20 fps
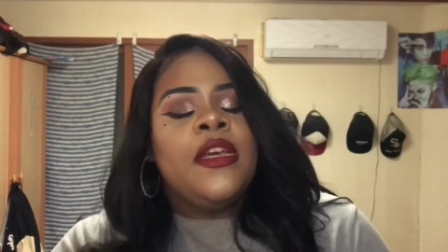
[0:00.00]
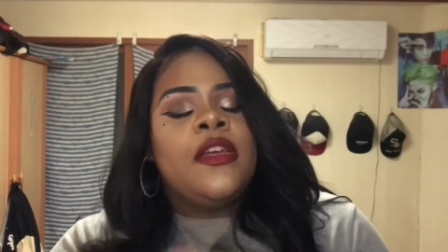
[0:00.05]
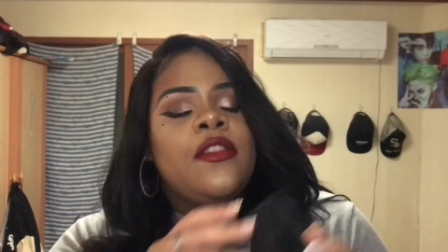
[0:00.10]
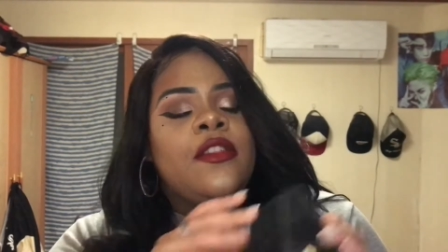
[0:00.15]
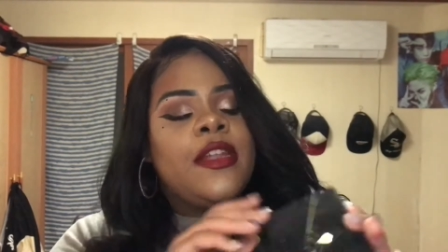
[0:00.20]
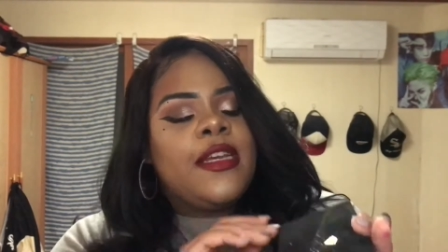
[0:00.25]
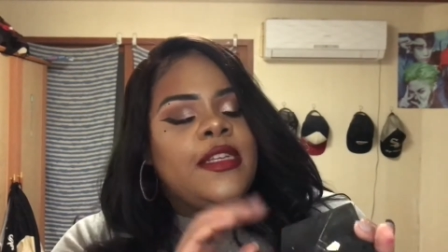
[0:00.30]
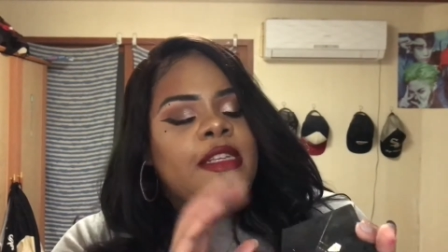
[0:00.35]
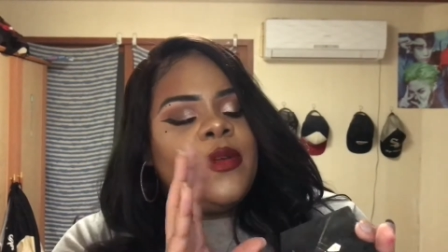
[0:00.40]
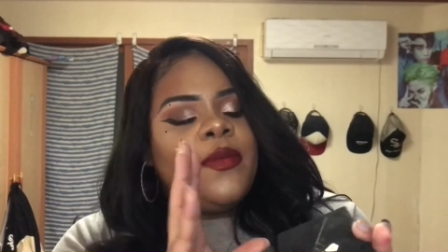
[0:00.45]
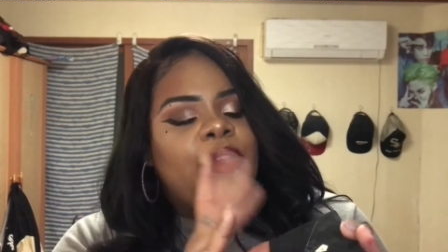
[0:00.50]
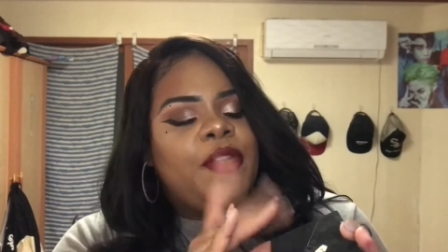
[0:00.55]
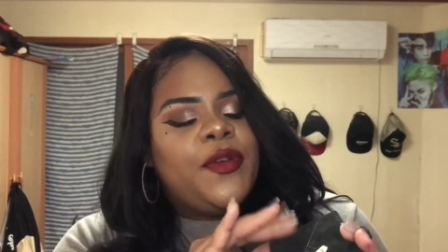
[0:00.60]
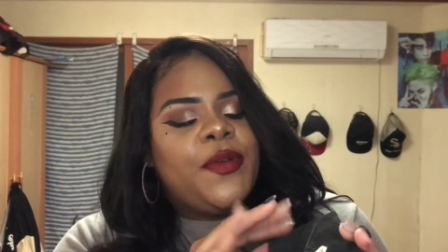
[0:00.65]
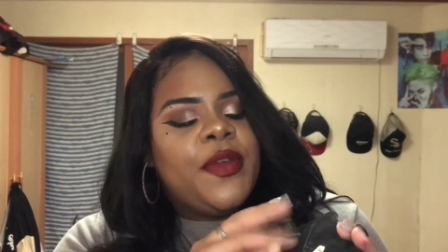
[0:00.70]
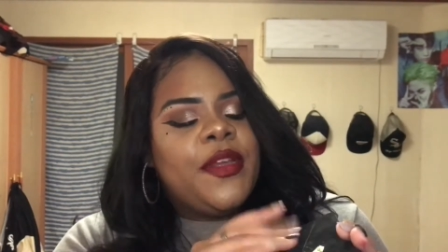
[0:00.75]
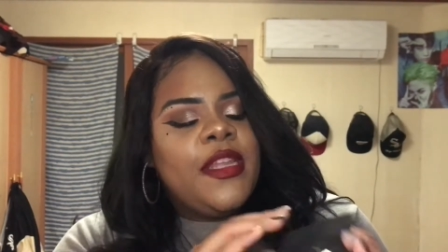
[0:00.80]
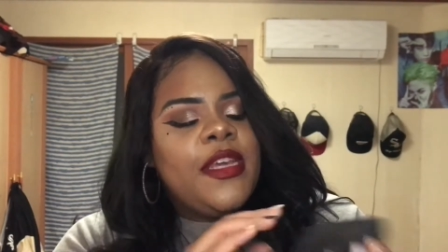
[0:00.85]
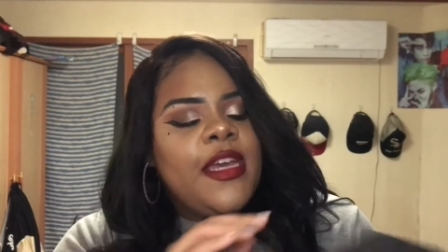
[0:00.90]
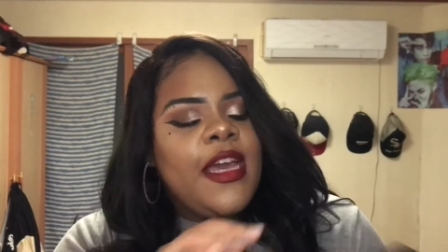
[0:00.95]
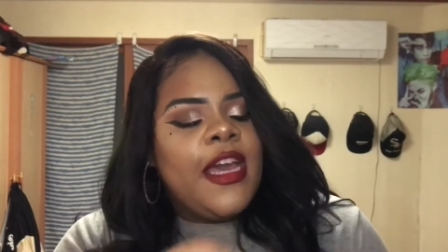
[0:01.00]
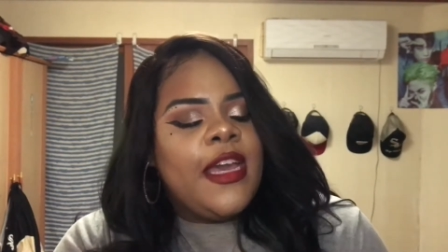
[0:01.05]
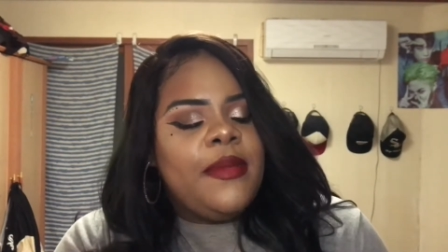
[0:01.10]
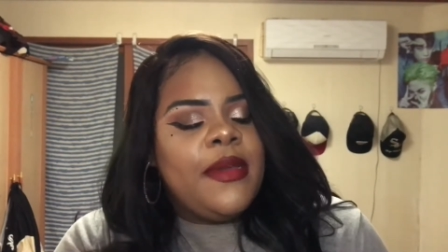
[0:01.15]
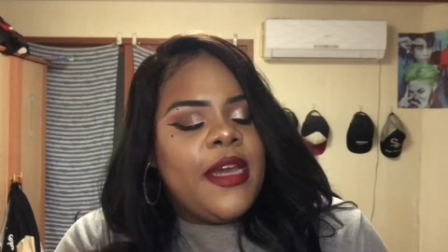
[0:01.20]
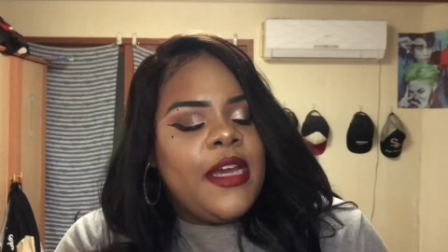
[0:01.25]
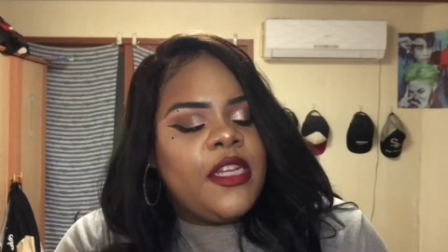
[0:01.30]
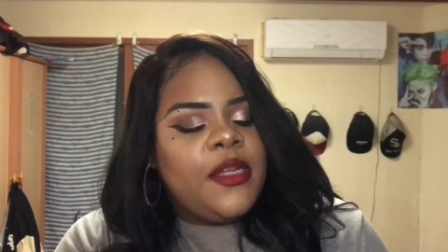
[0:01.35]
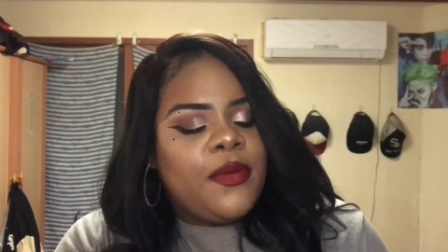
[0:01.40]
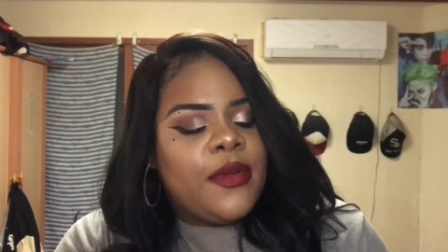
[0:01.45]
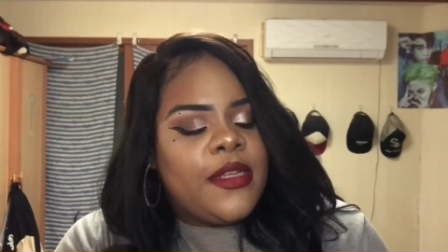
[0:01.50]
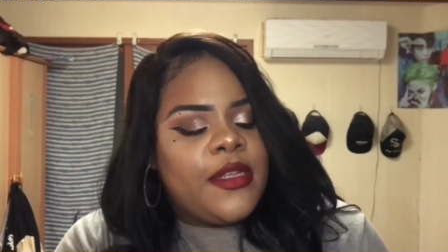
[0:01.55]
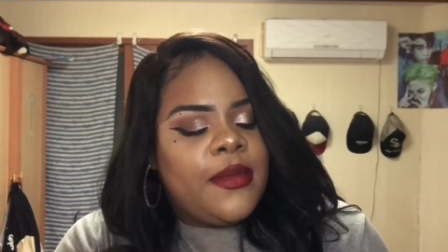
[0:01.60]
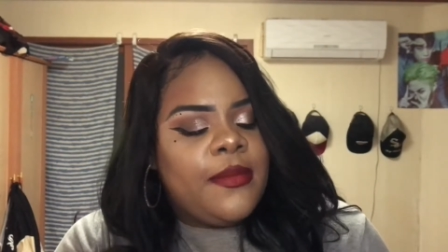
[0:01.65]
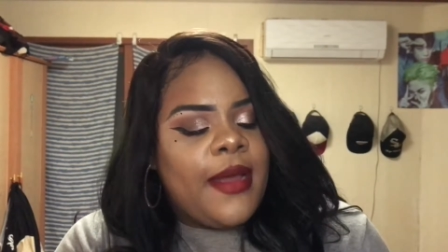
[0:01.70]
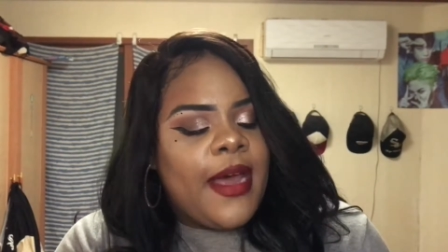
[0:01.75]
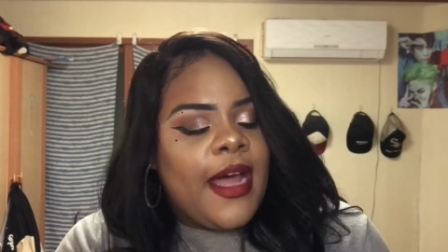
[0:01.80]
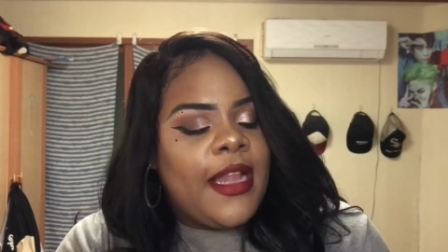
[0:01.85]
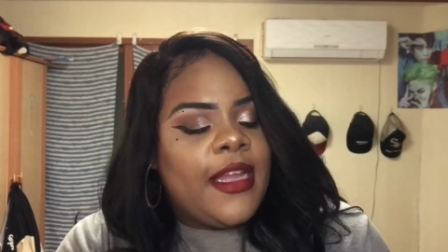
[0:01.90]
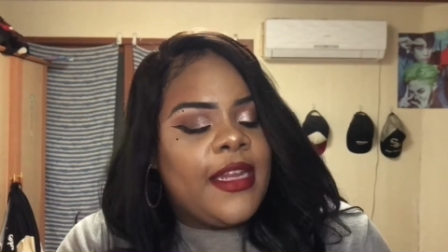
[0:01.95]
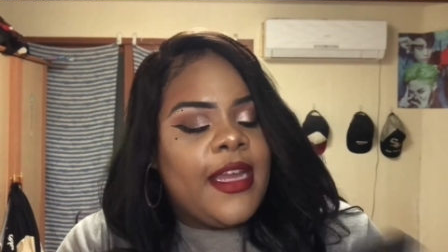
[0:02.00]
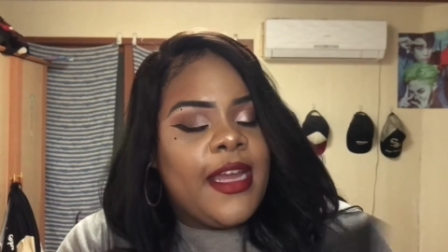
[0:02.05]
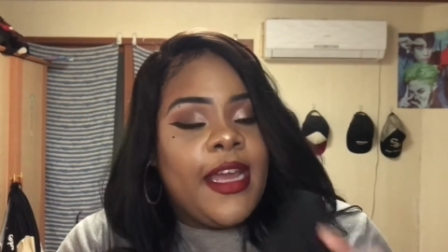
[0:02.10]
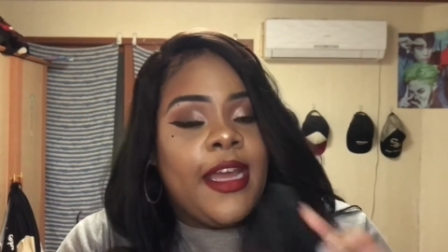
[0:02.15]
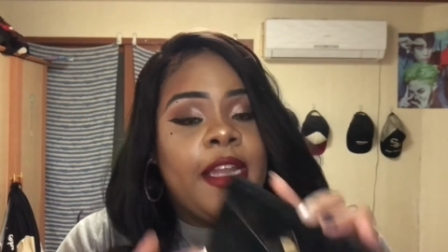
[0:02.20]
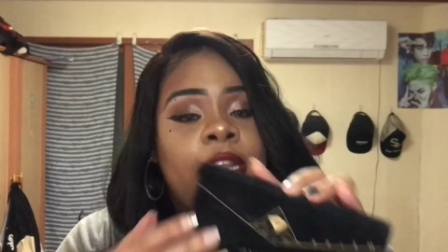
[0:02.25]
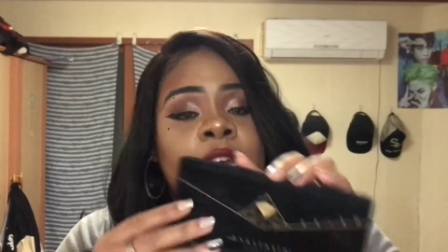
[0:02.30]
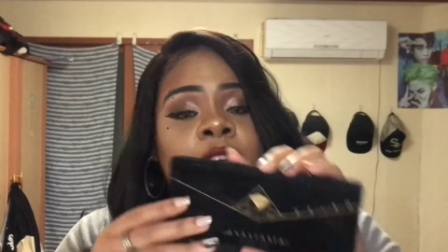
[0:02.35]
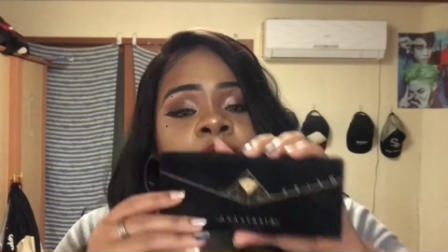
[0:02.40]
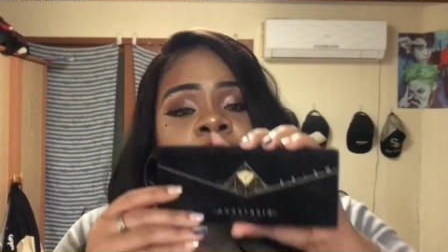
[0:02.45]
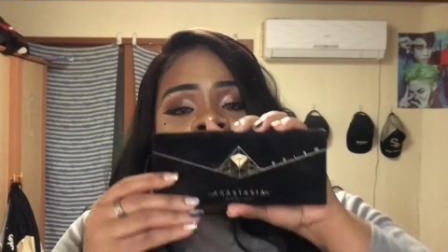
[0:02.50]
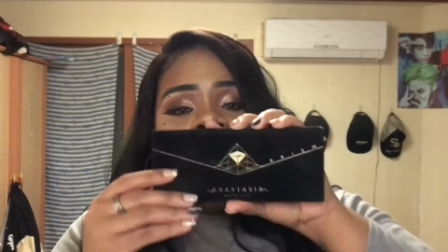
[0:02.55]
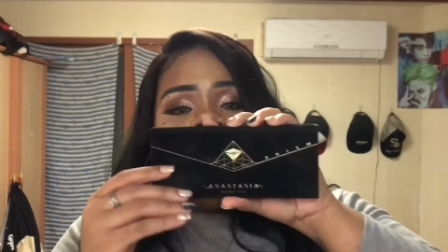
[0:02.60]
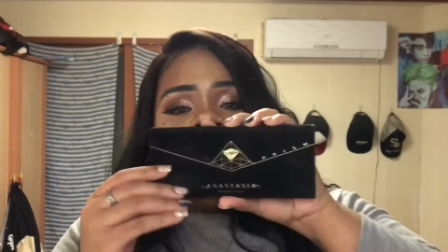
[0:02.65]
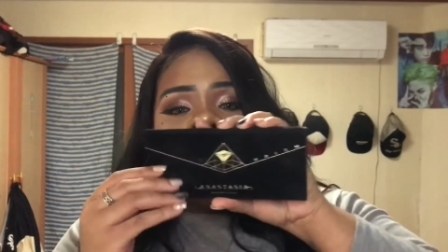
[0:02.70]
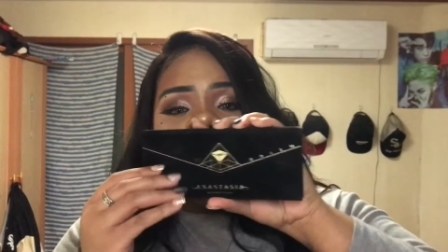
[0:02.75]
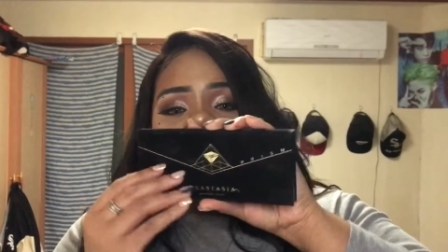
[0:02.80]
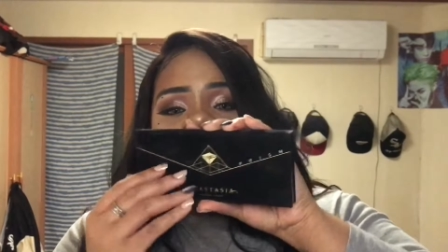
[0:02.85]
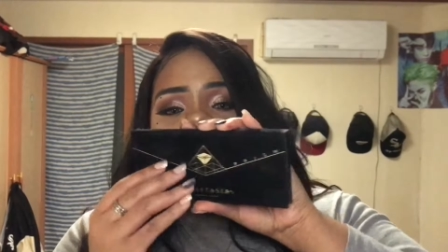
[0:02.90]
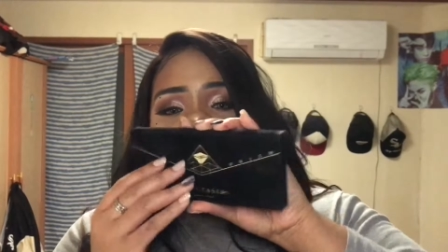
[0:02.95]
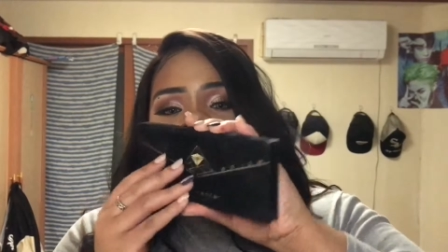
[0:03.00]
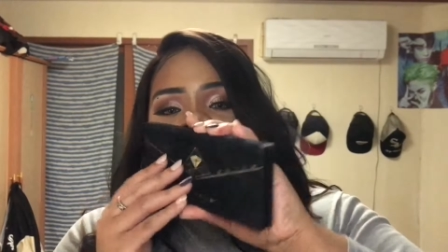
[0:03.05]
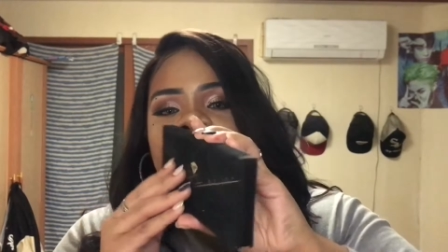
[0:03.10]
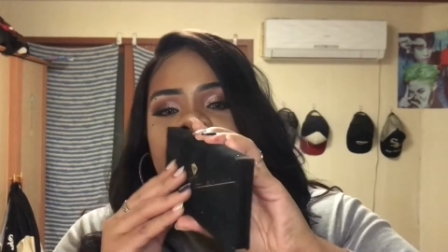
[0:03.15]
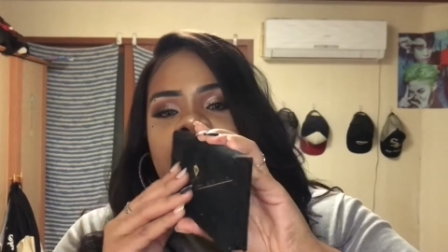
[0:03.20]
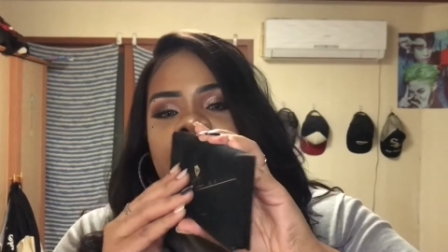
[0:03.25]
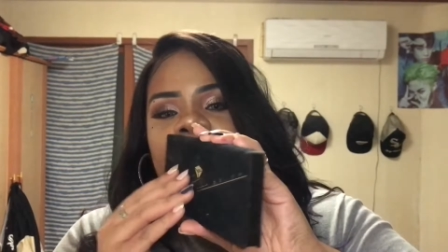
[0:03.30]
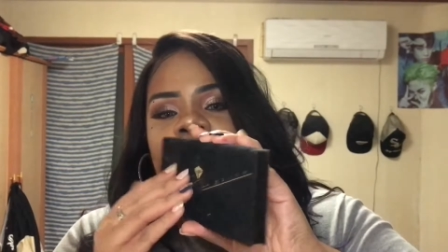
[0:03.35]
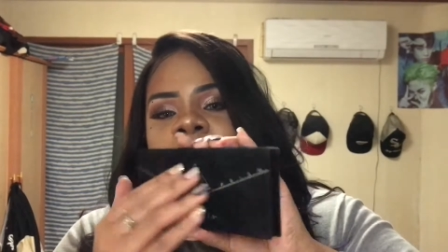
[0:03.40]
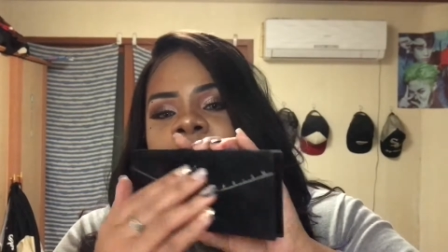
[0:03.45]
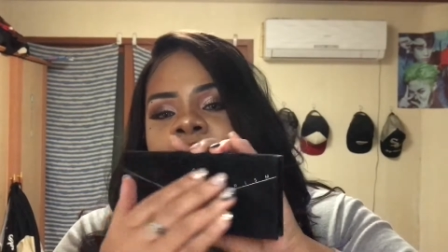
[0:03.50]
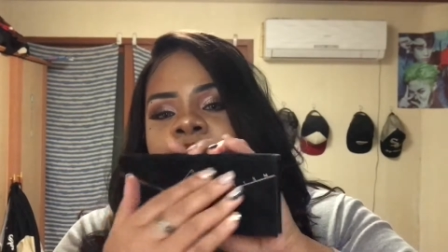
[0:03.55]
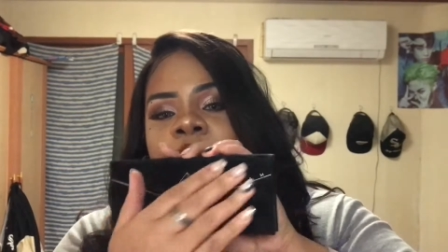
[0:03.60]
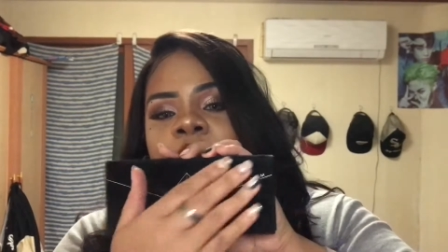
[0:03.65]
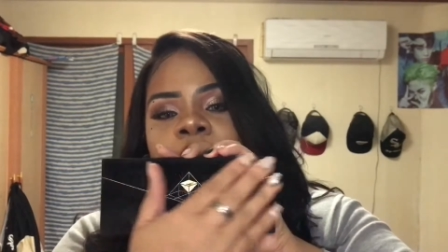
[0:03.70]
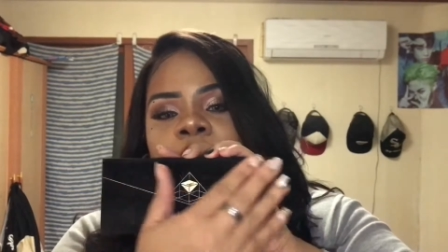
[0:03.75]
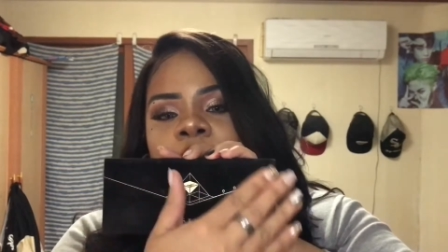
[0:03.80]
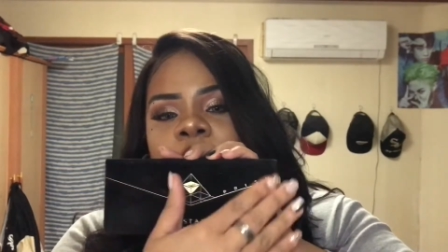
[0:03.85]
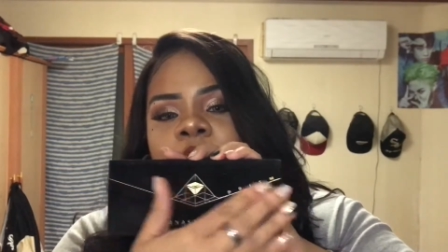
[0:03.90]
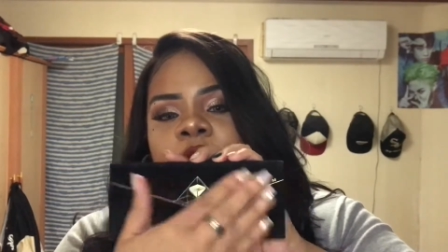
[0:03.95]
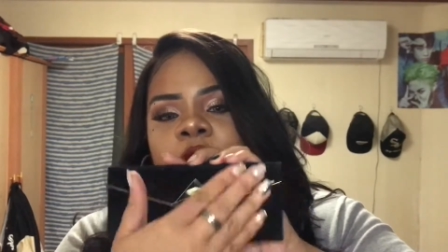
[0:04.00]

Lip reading: So like I said, we're doing the ABH Prism palette, and excuse the dirtiness,